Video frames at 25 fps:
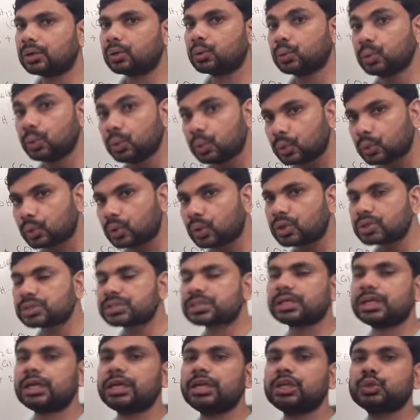
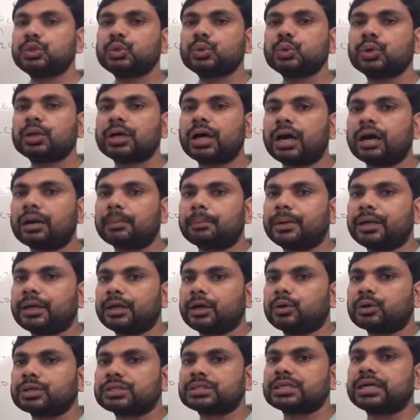glucose into carbon
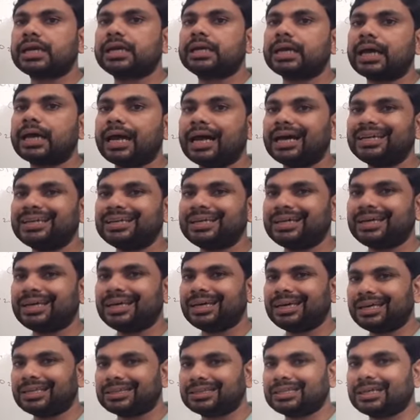dioxide and
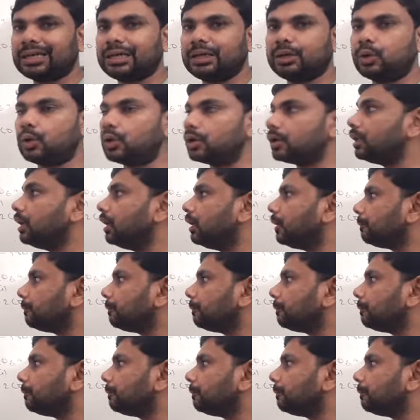ethanol.